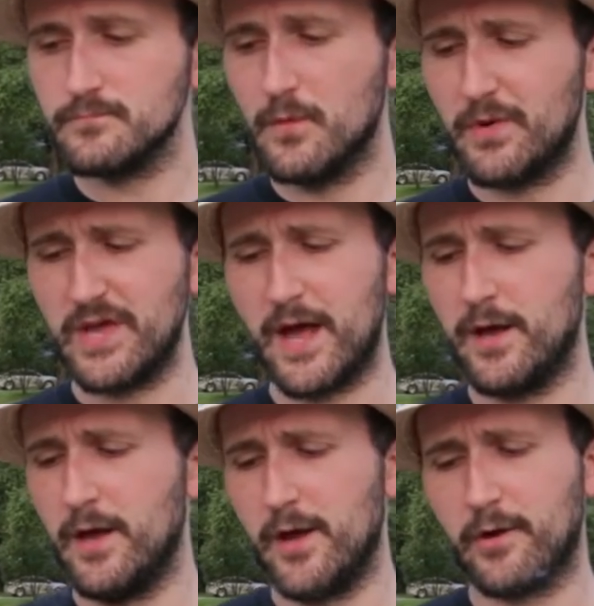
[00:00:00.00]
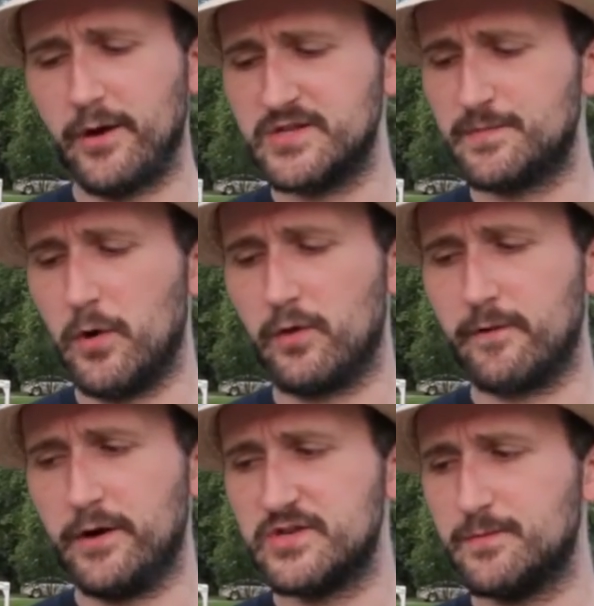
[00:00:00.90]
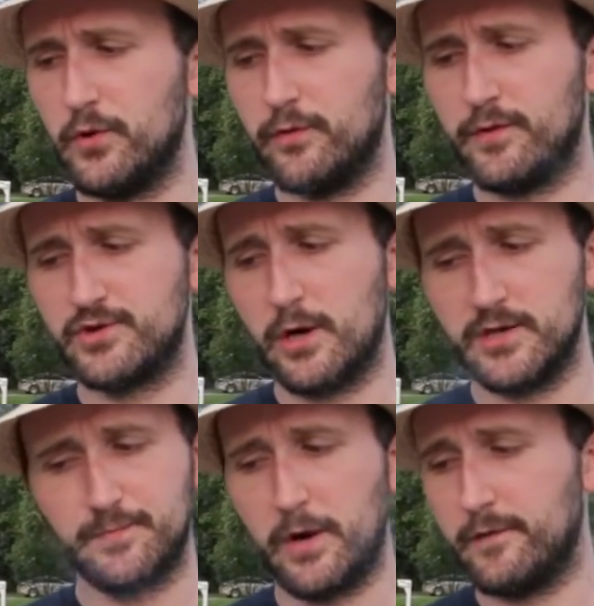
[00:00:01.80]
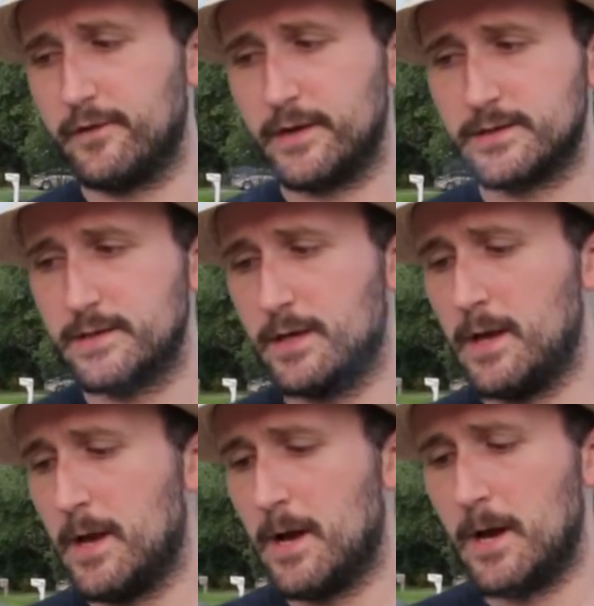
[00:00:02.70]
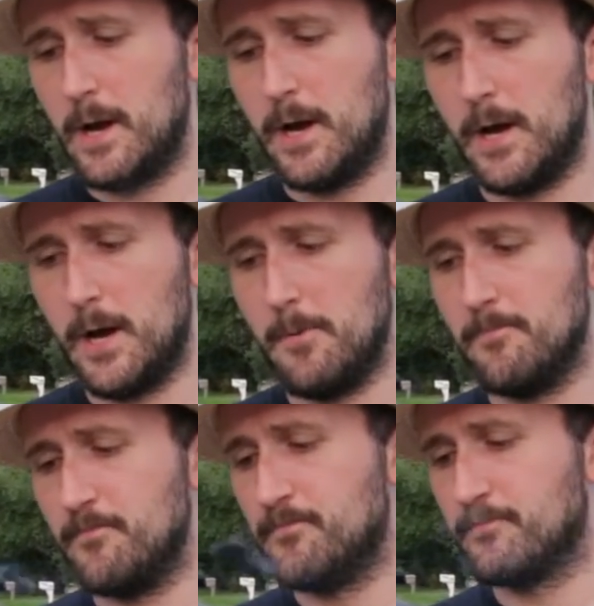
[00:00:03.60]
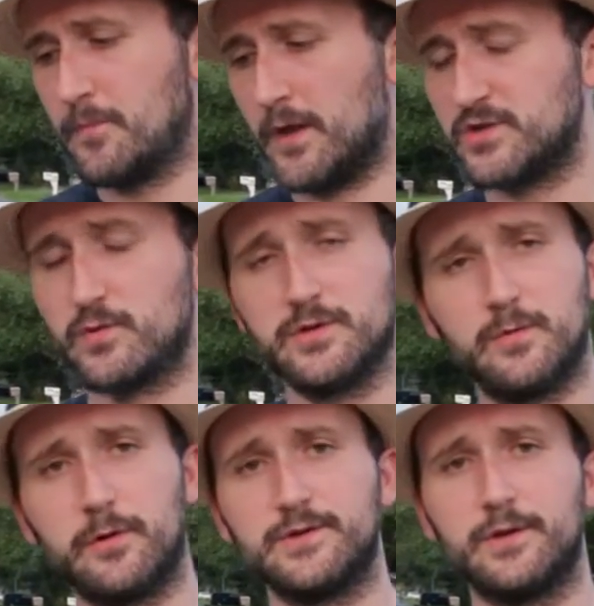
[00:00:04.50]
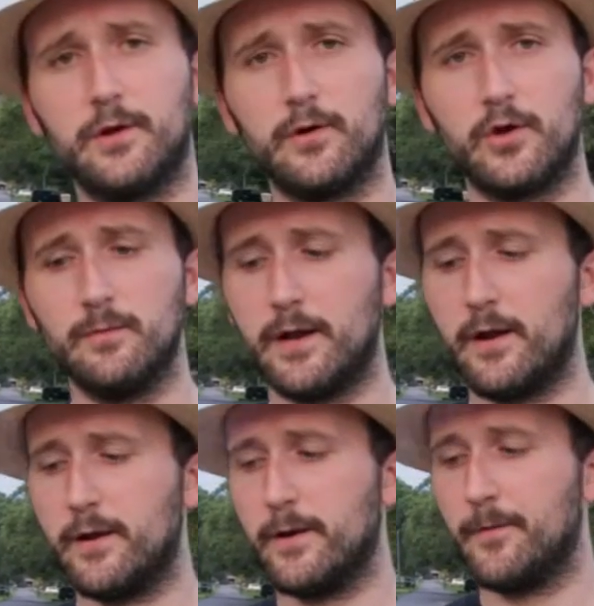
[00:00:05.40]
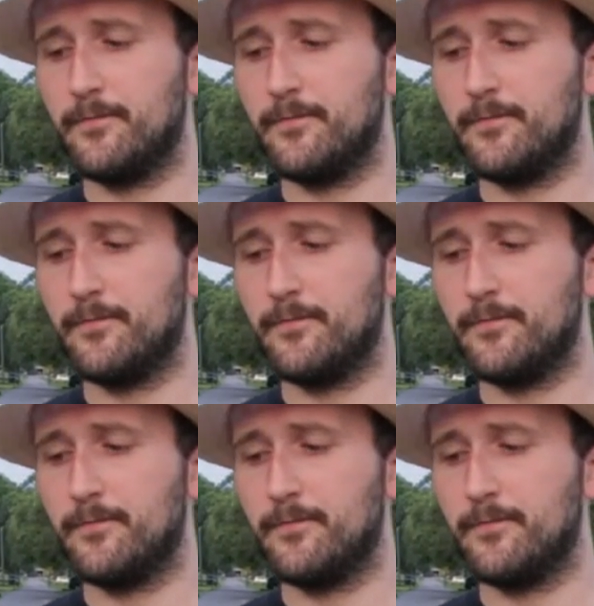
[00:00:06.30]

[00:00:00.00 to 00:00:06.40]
But yeah, great smoke, very smooth. The draw is perfect. I just wish it weren't so humid out here.